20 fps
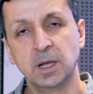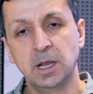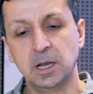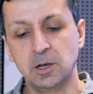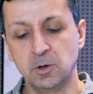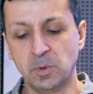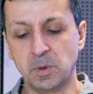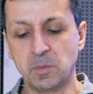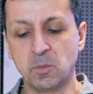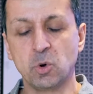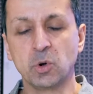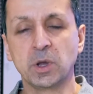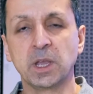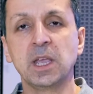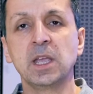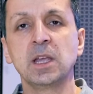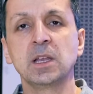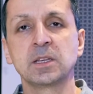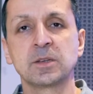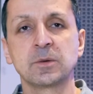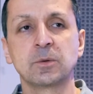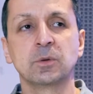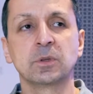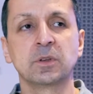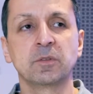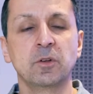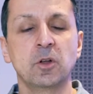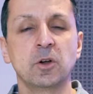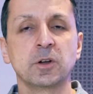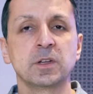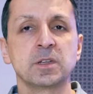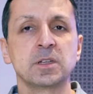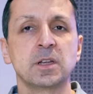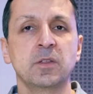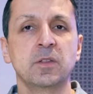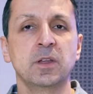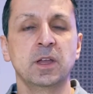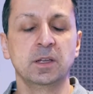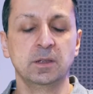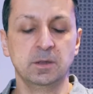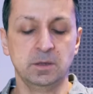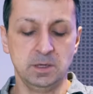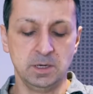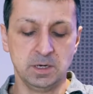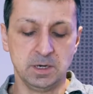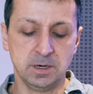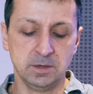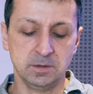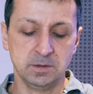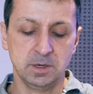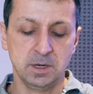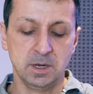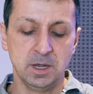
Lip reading: little bit more geared towards vloggers, I think, you know.